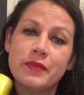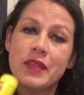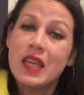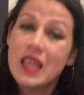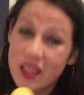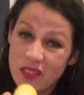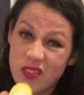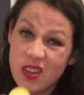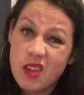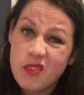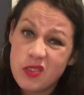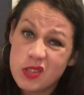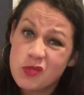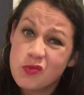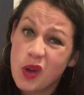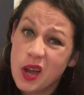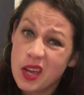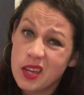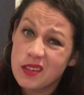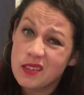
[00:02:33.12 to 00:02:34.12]
Even if it's
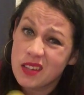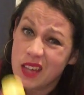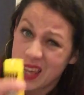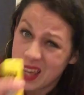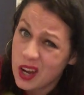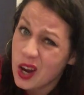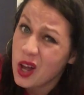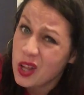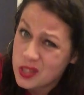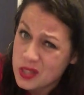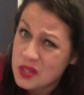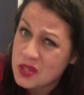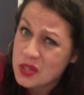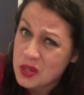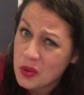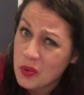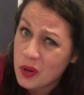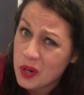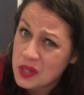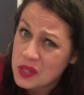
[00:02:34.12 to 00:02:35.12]
white, it also
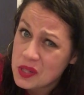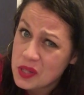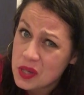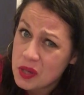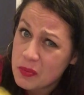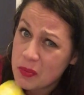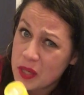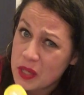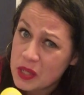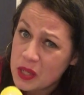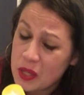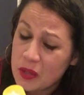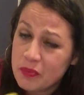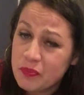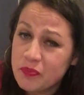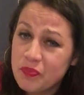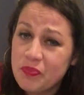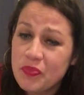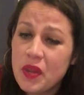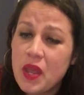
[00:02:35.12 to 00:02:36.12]
still works a little bit too.
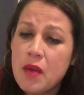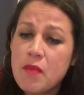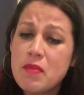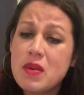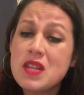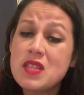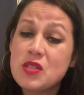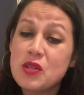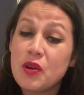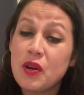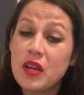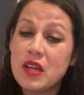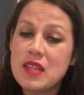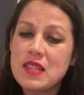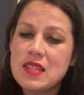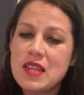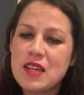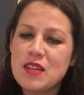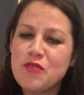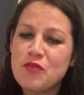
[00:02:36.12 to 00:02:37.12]
But it's a great
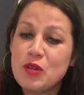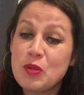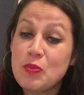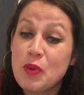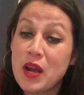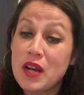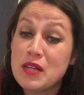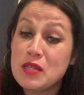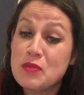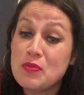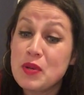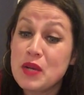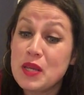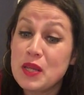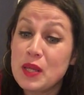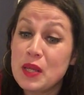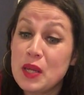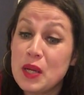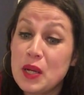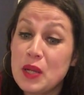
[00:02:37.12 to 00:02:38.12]
incentive to practice putting
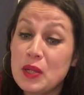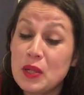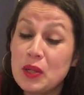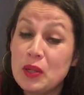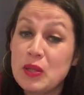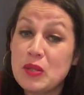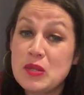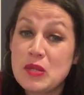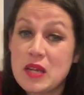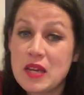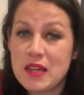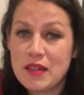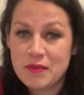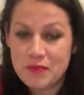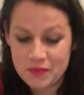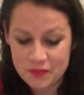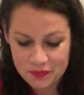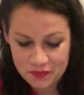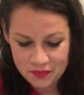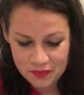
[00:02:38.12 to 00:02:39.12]
the lid on your glue stick.
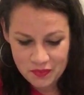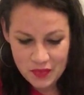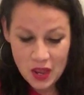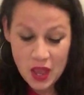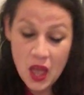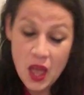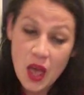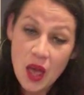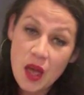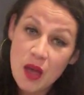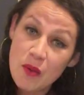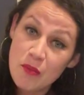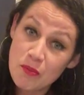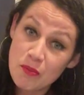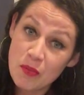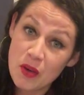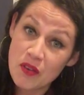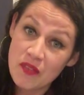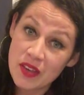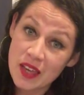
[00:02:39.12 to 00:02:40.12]

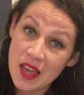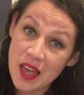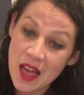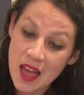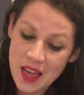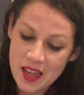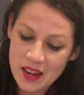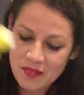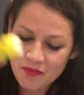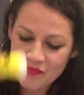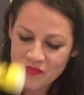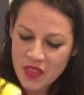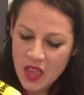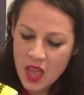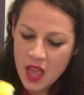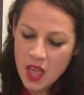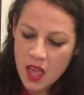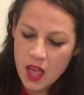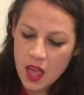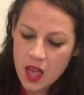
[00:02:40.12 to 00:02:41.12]
Moving on.
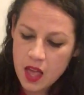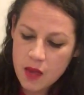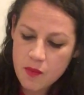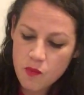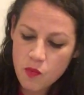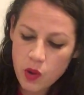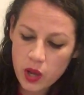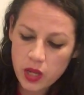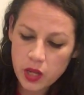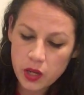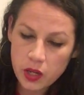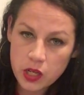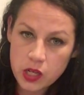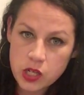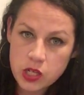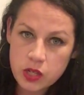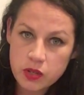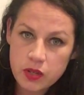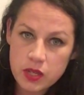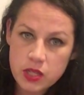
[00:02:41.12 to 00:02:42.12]
What you're going
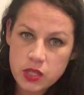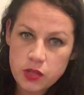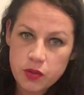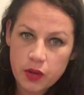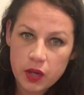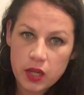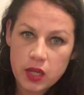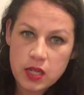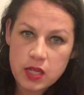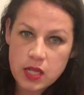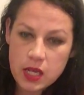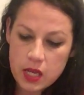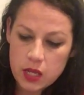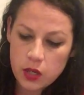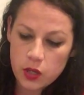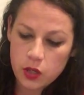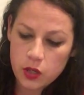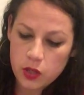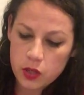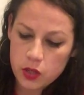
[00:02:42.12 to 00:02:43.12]
to do is you are going to take
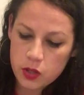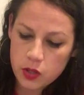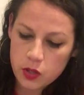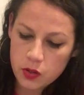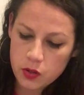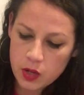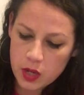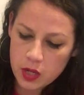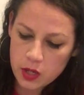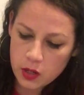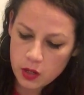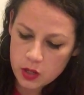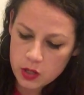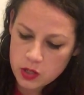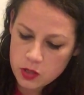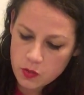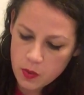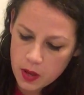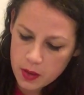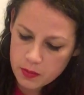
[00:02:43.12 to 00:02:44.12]
your glue and you're going to
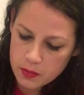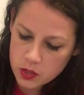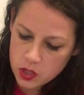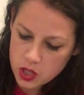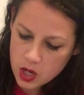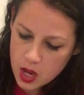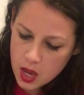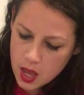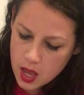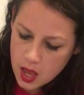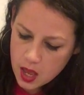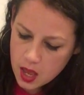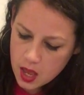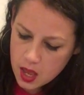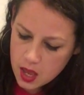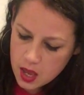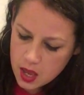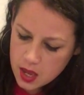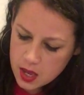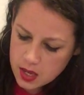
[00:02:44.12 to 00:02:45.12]
swipe
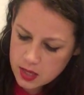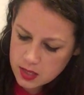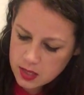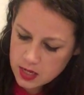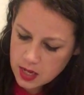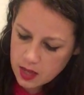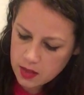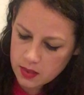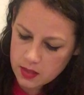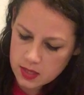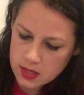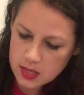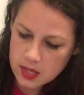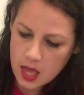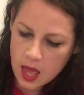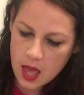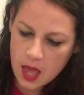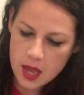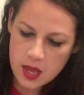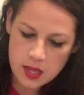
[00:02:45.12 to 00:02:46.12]
just down the
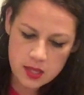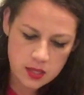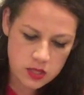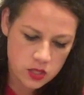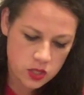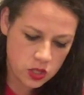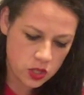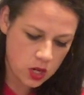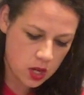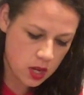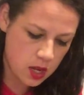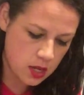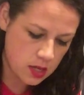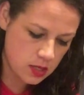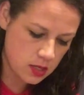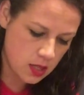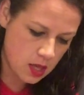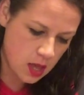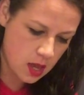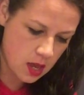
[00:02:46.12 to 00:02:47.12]
sides,
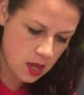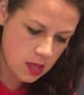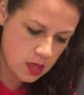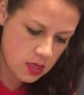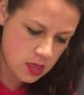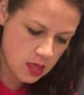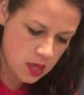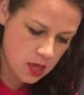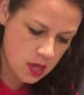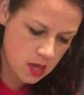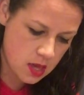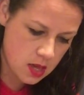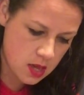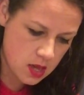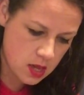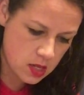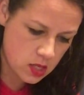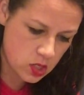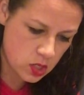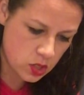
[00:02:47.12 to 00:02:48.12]
just like
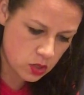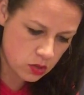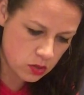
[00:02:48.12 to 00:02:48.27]
this.